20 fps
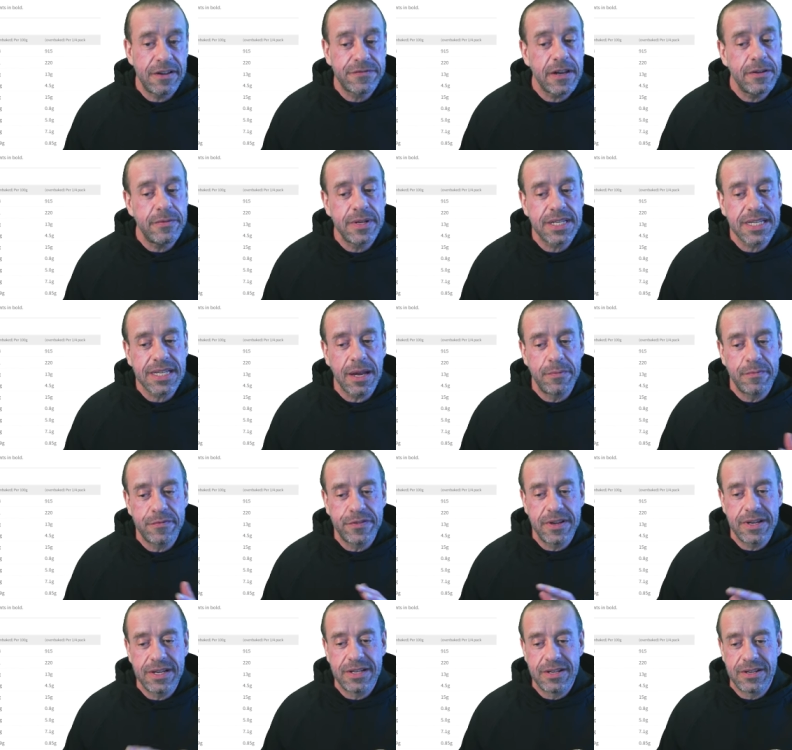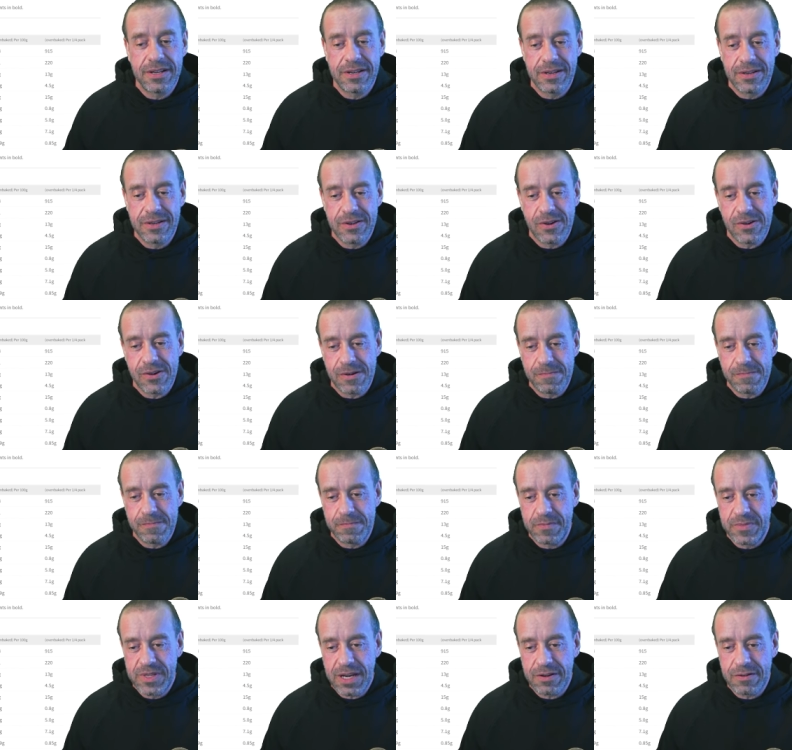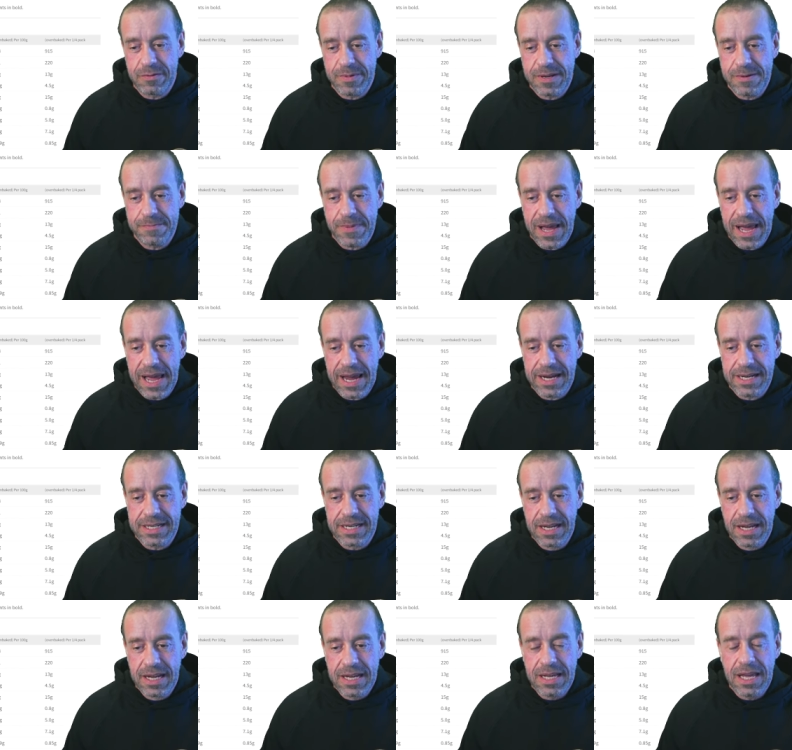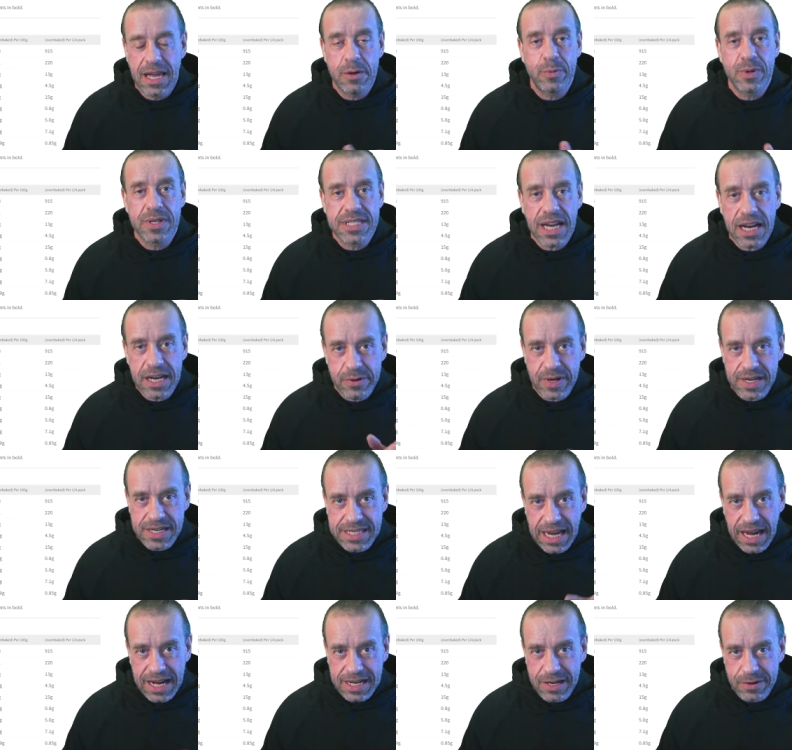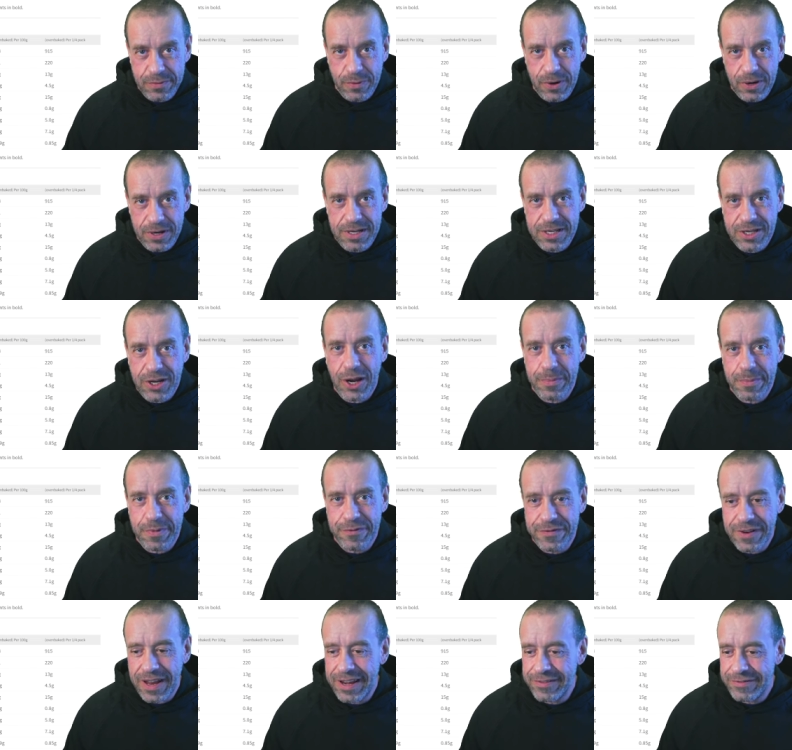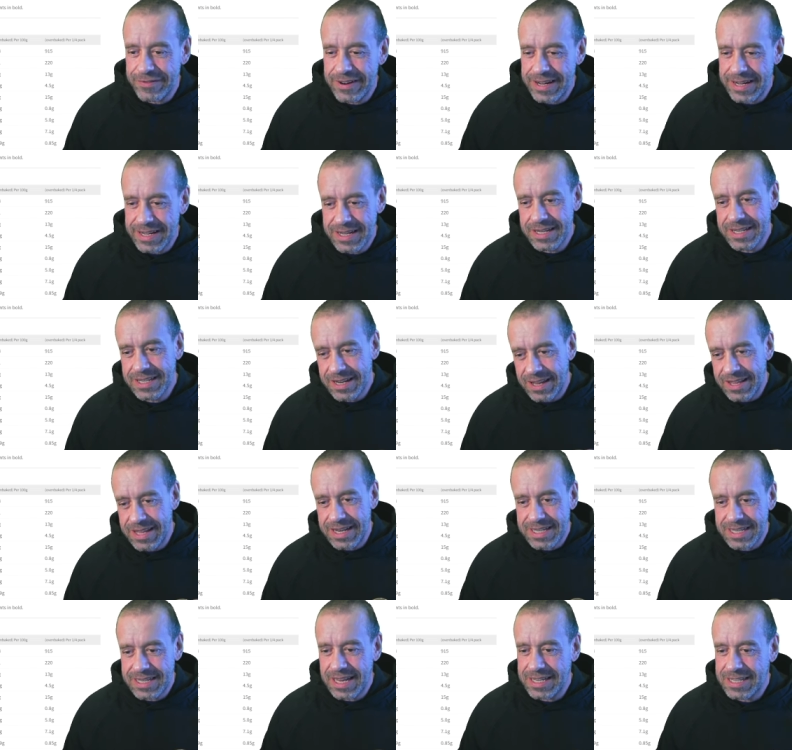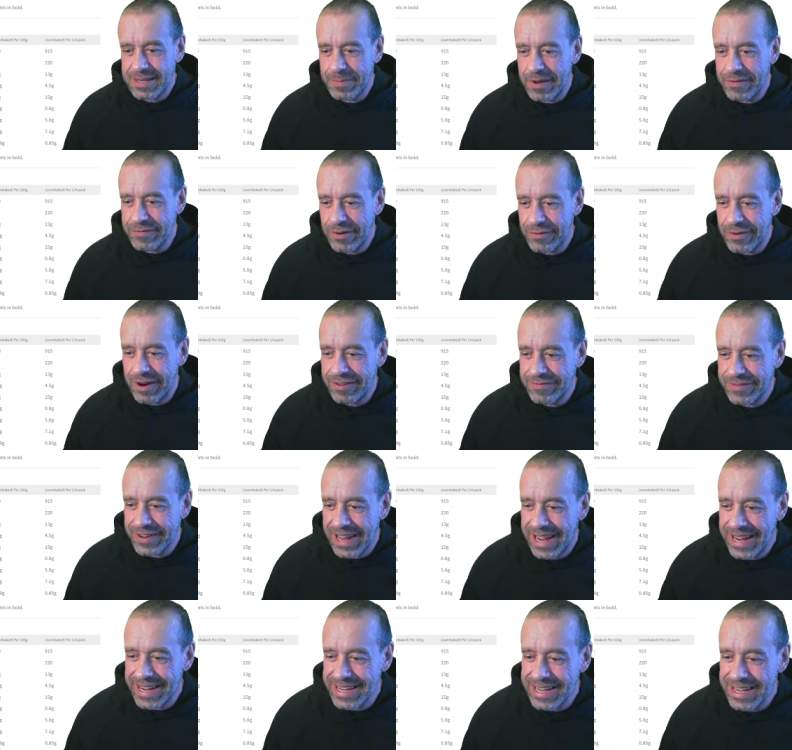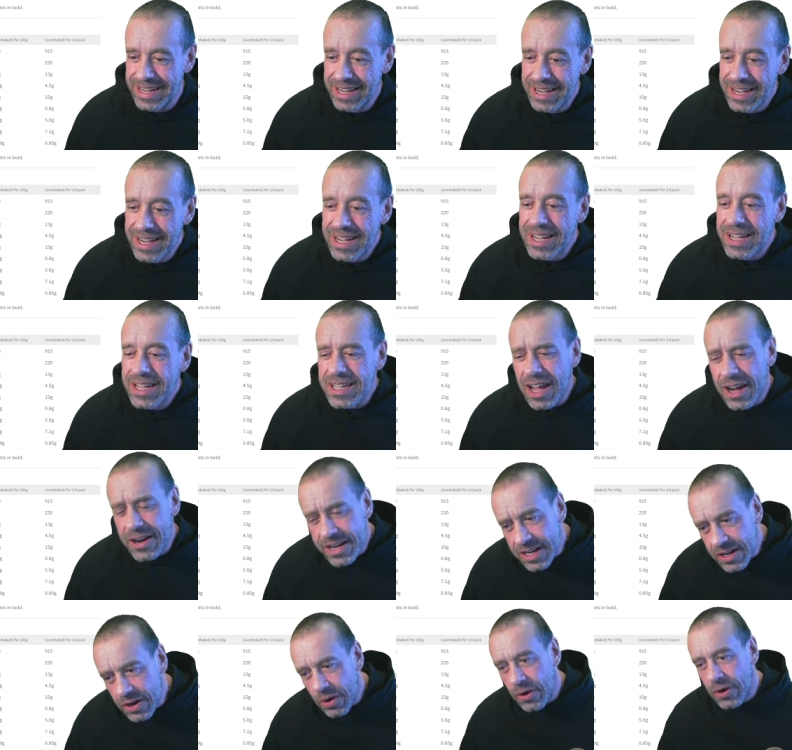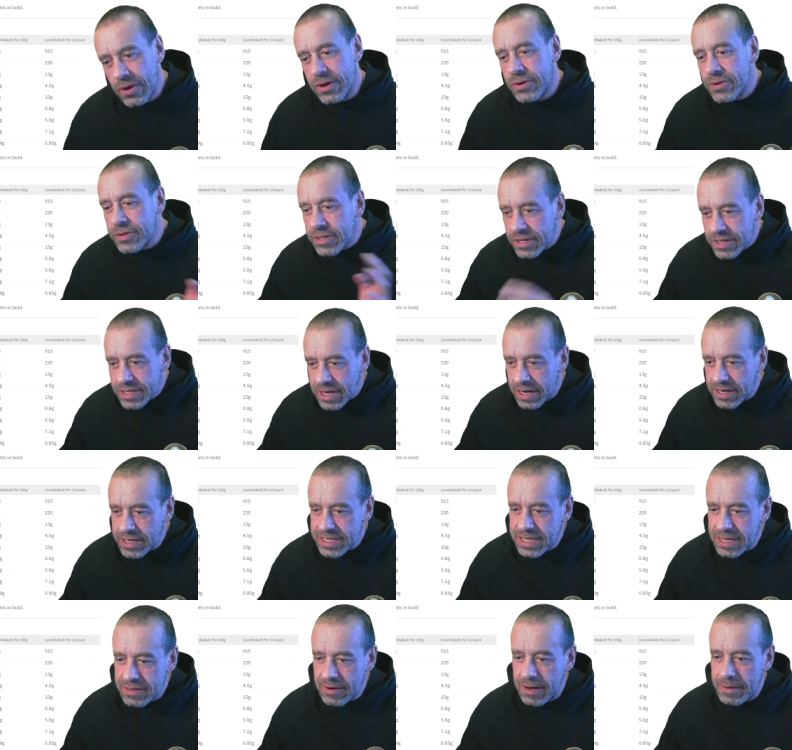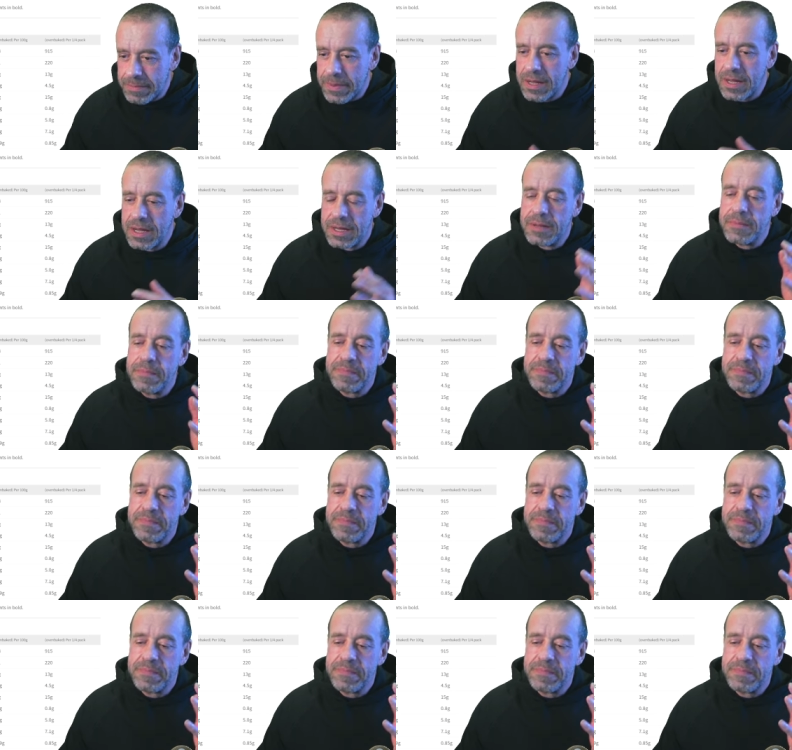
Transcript: If it was something not terribly bad, it would tell you exactly what type of flavoring. So that's a bit of a red flag. Coconut oil, glucose syrup.